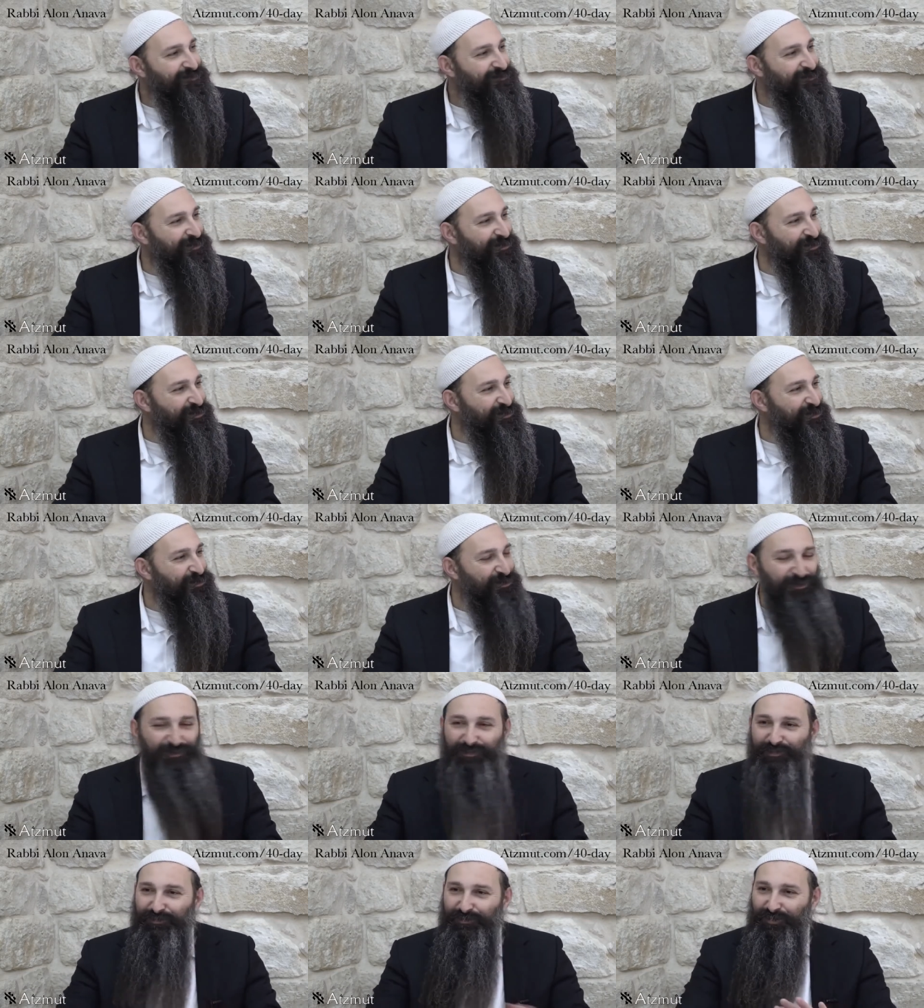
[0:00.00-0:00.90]

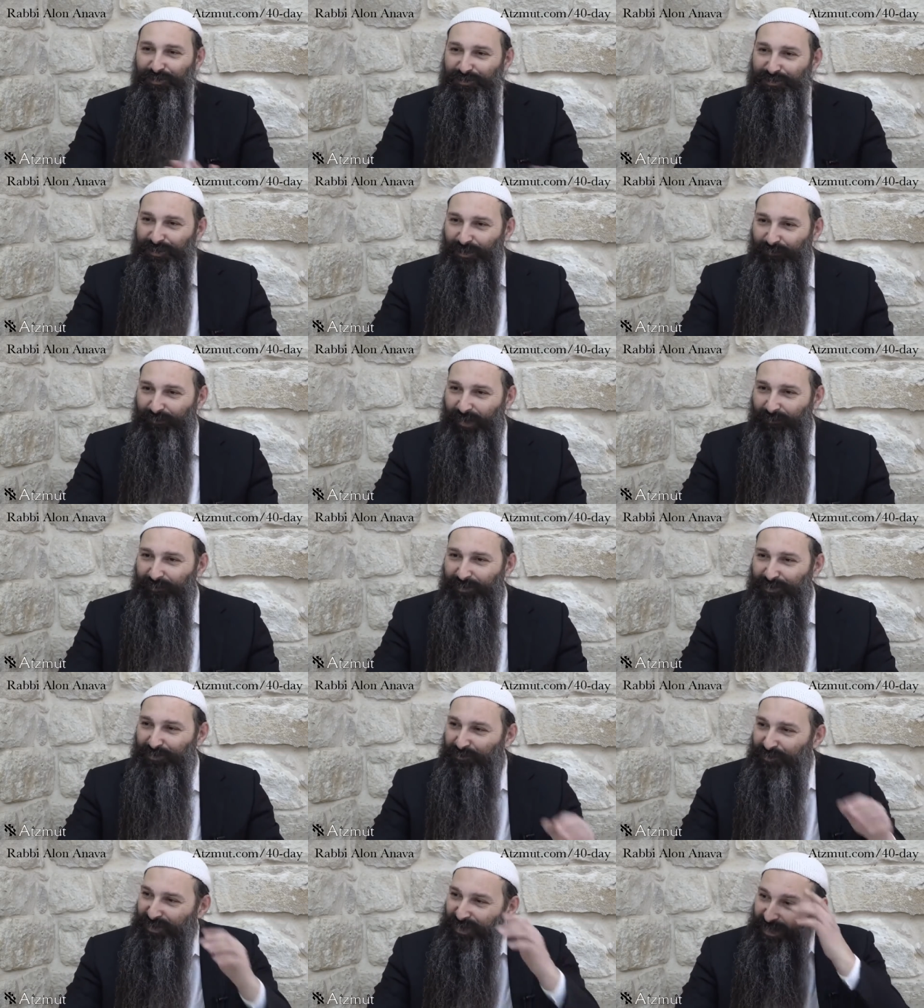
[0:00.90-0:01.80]
You, you, can stop
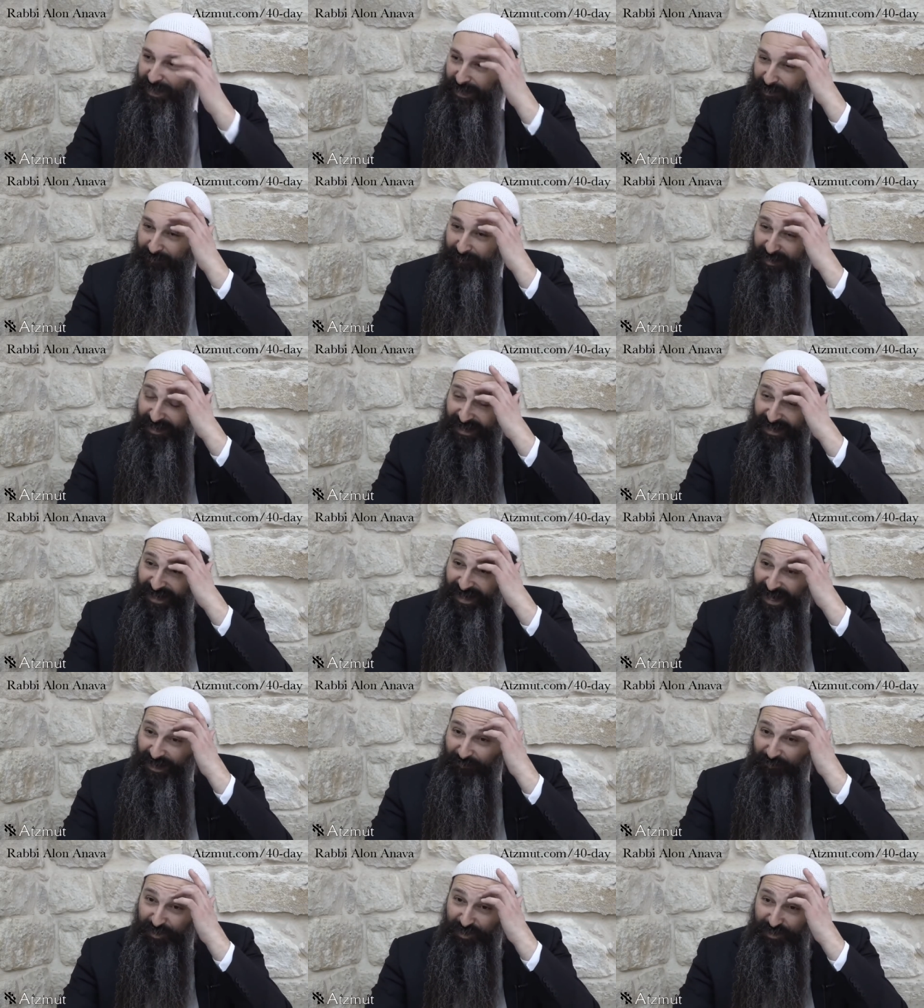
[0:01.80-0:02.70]
coming to Minyanim
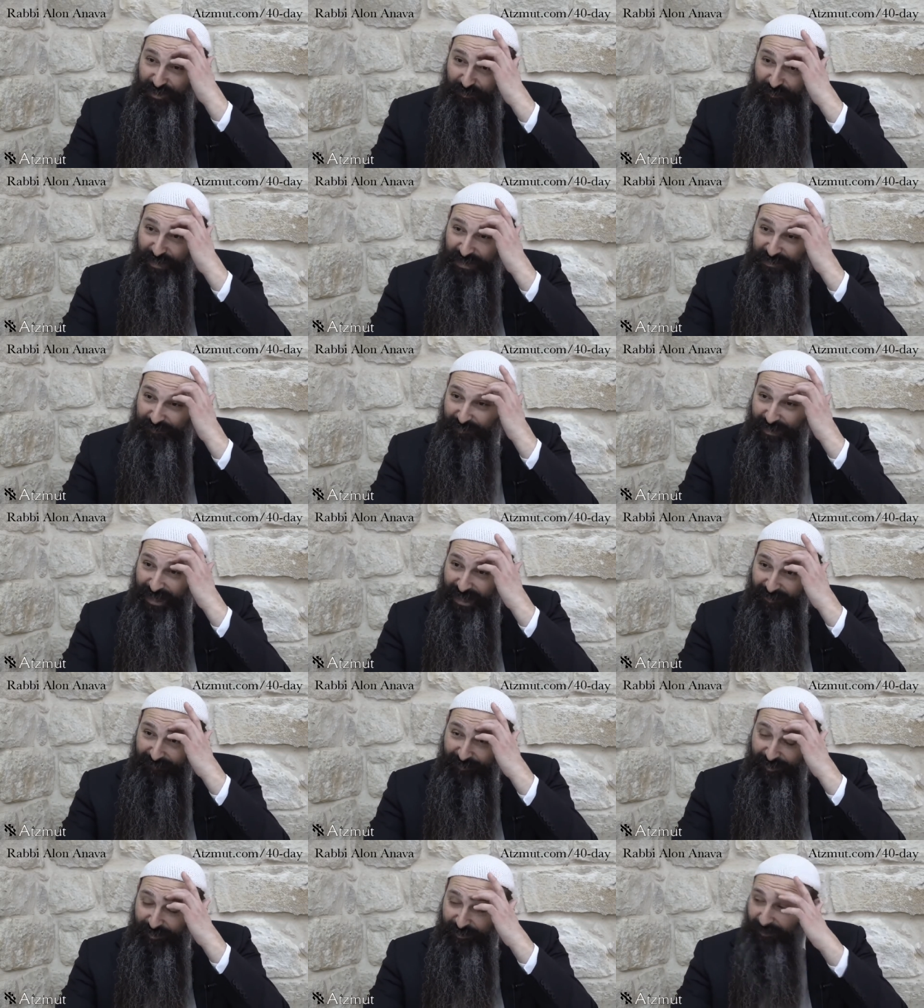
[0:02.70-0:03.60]
and be on your best
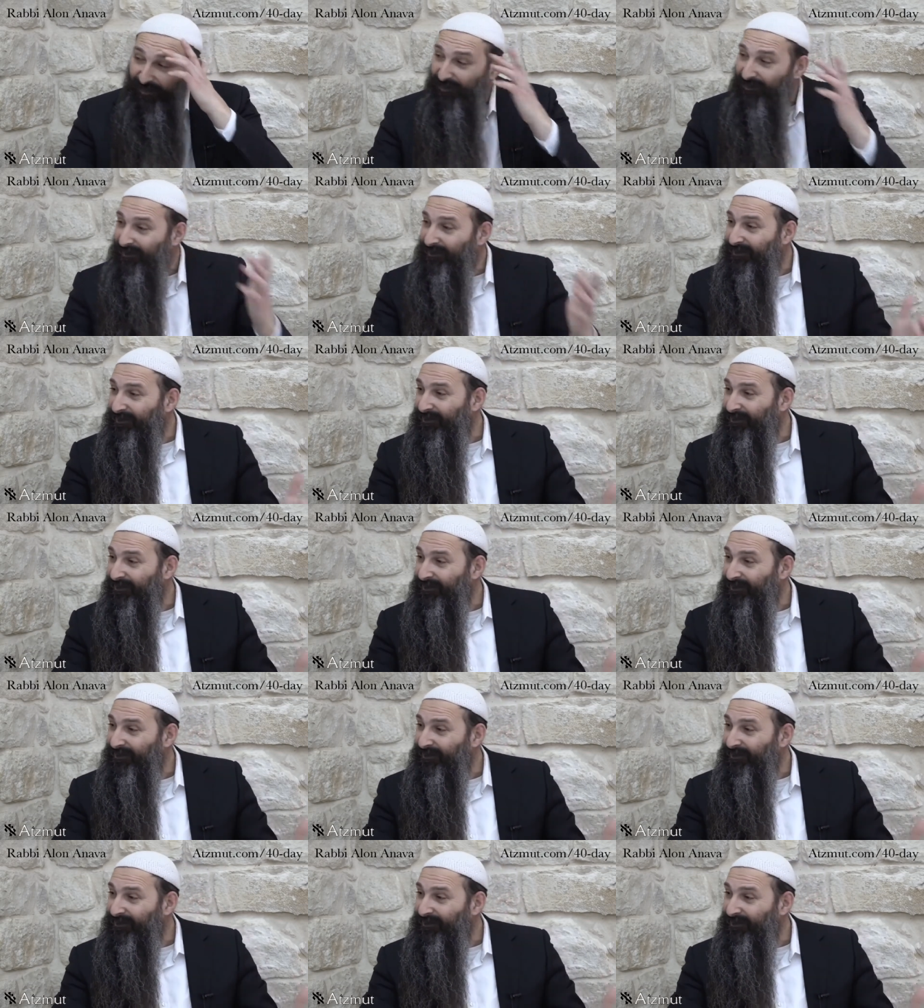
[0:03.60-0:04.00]
behavior.